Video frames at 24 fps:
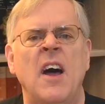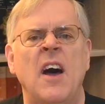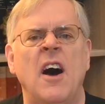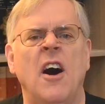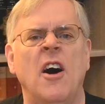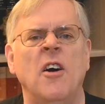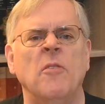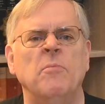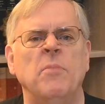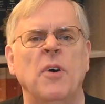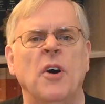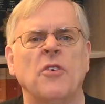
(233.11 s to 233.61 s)

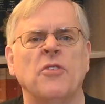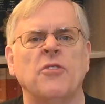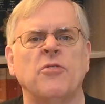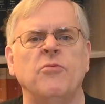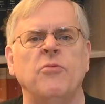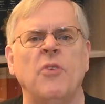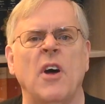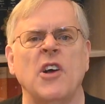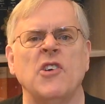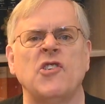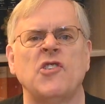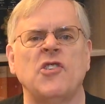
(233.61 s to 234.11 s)
of
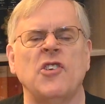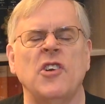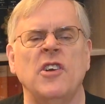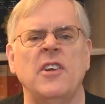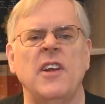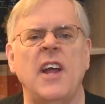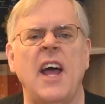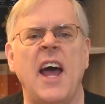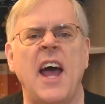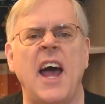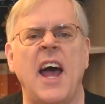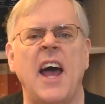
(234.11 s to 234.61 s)
both
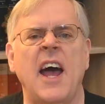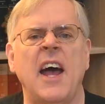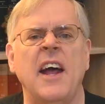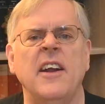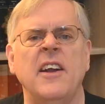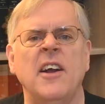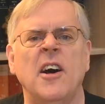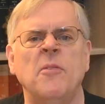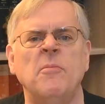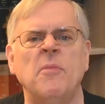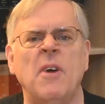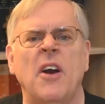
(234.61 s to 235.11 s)
Russian
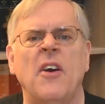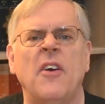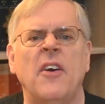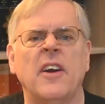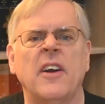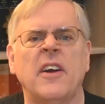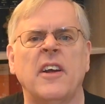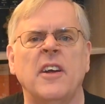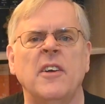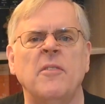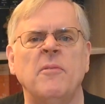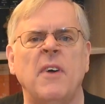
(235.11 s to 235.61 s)
and
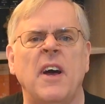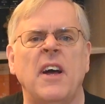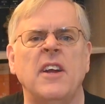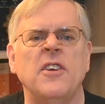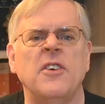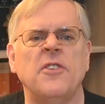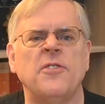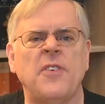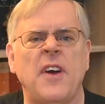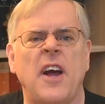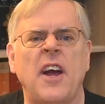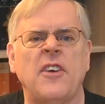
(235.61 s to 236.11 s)
American
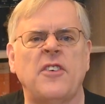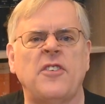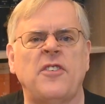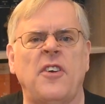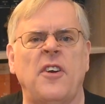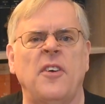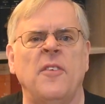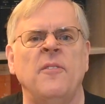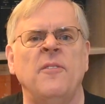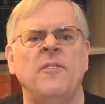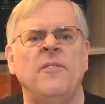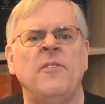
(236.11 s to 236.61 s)

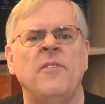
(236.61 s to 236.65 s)
manufacture.